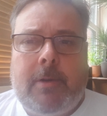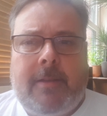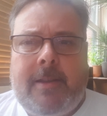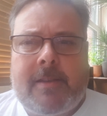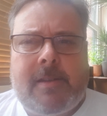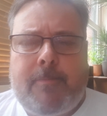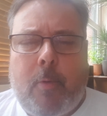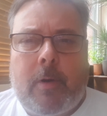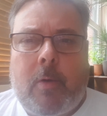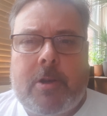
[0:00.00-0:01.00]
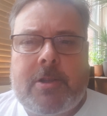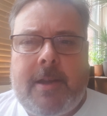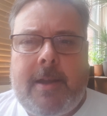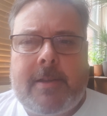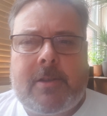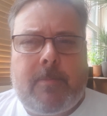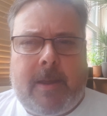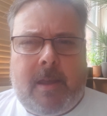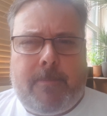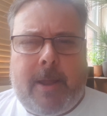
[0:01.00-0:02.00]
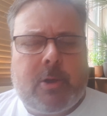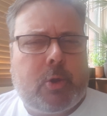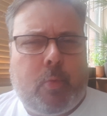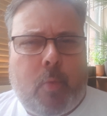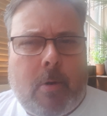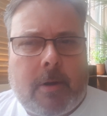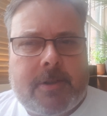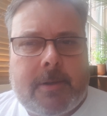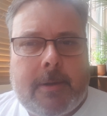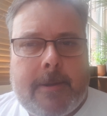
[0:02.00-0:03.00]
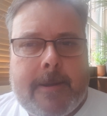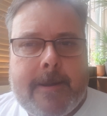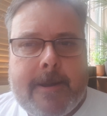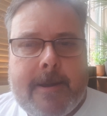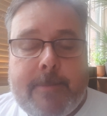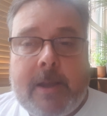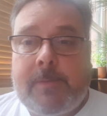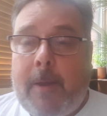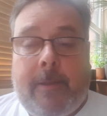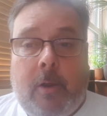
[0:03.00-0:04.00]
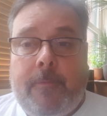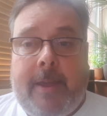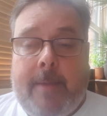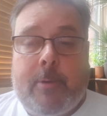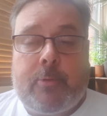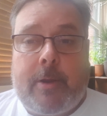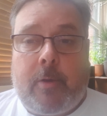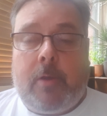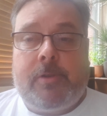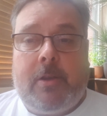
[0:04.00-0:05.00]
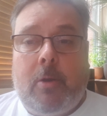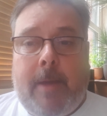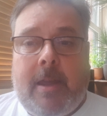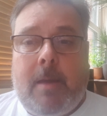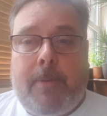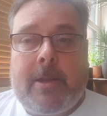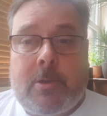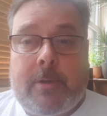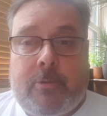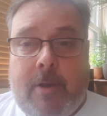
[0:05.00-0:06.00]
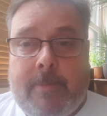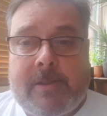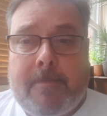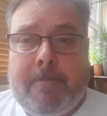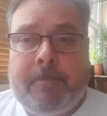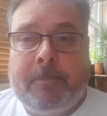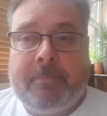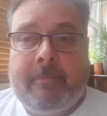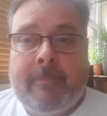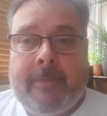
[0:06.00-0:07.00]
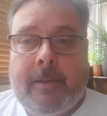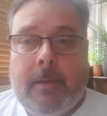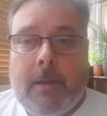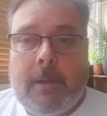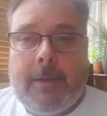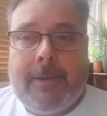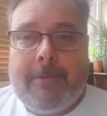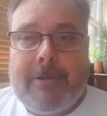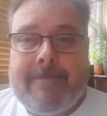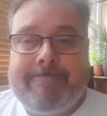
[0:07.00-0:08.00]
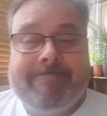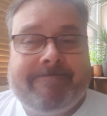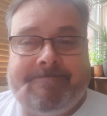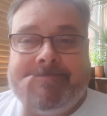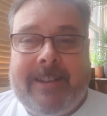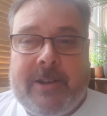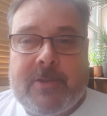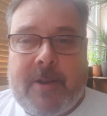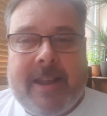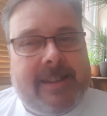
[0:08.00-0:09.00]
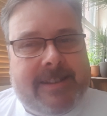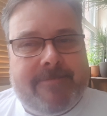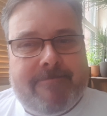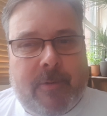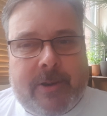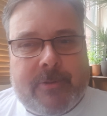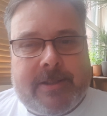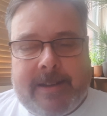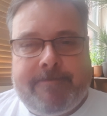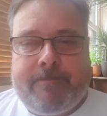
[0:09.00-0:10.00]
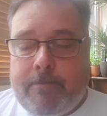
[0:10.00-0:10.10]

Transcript: And I think that's an important question to ask. You're making a pledge to what? Because by the look of the imagery you're using, you're making a pledge to extremism. Right? And here's where it gets even more interesting.